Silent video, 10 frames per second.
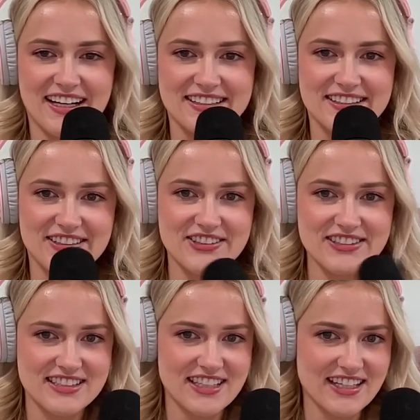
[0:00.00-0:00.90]
The
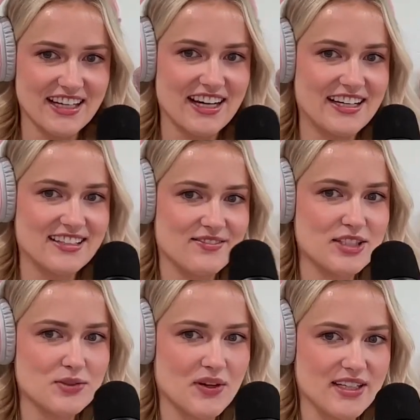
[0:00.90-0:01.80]
coolest date I had in my
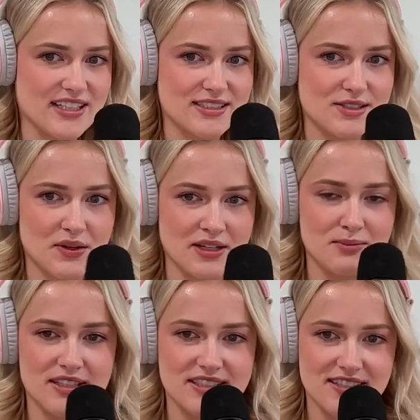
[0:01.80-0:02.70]
20s, 20
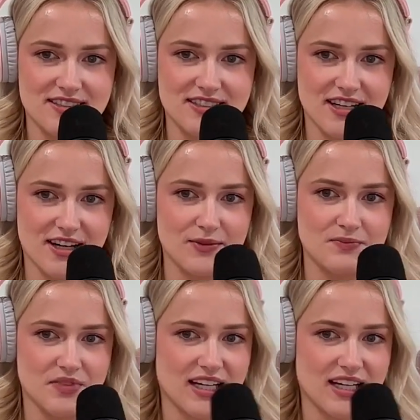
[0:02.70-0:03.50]
plus years ago.